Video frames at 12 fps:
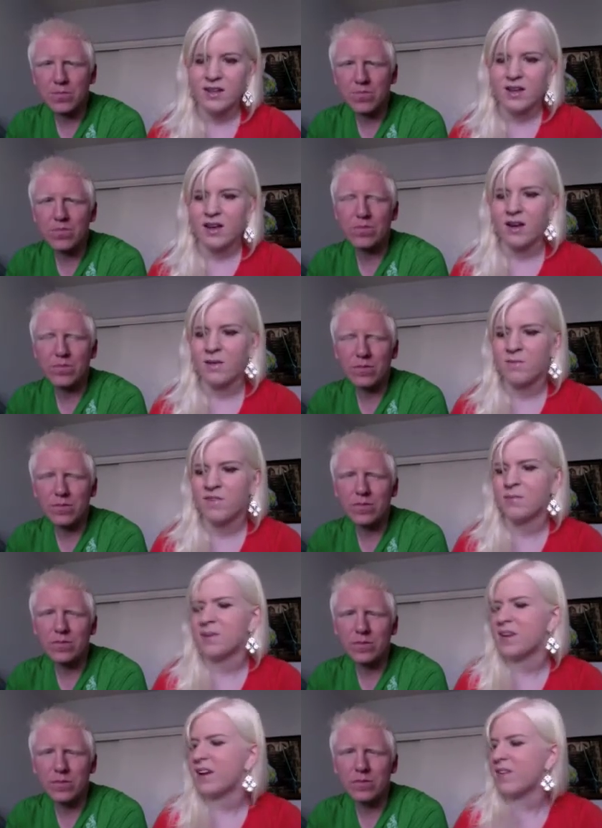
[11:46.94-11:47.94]
Speaker 1: Um, for
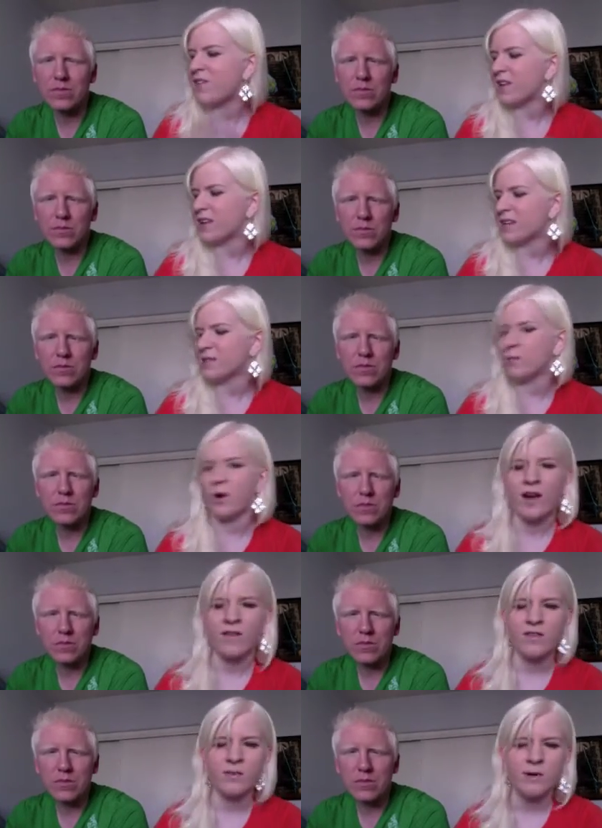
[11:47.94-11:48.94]
me, I feel like it's more
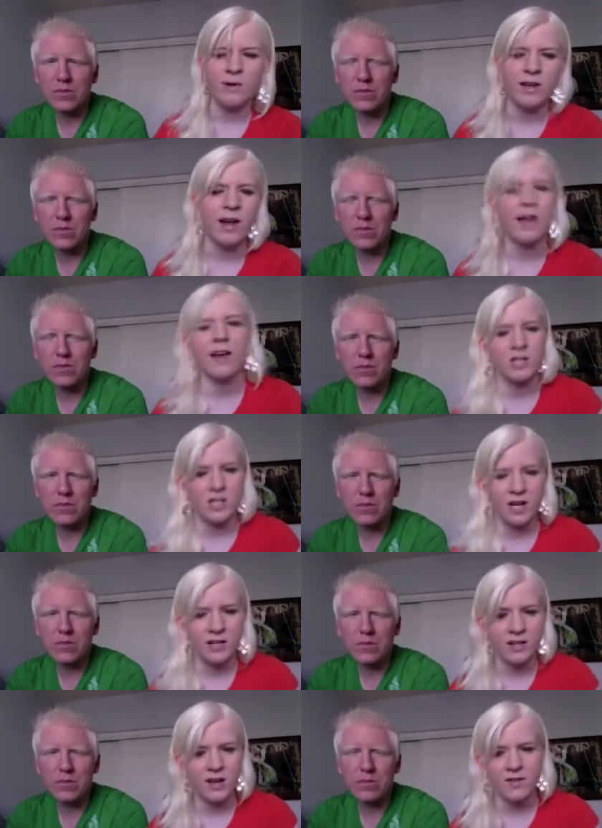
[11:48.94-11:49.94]
comfortable, and I got
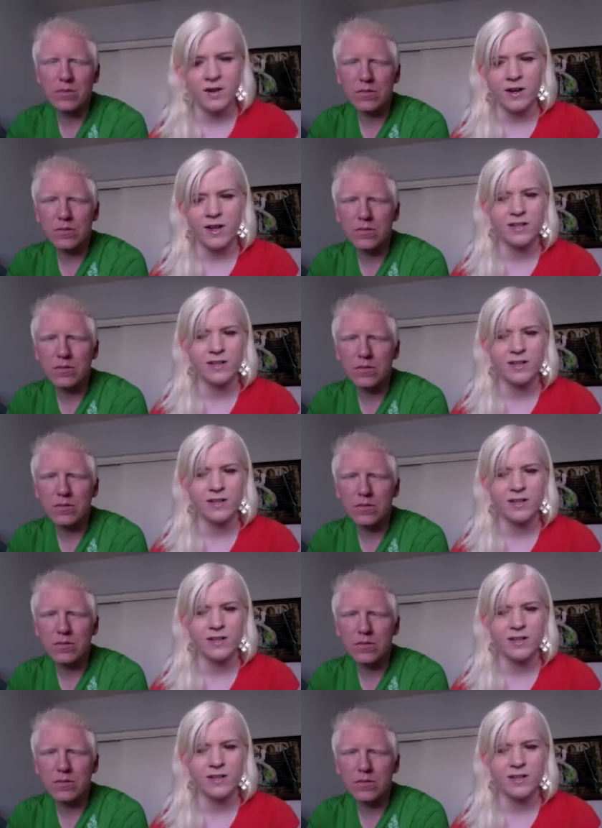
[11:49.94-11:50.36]
checked off on it,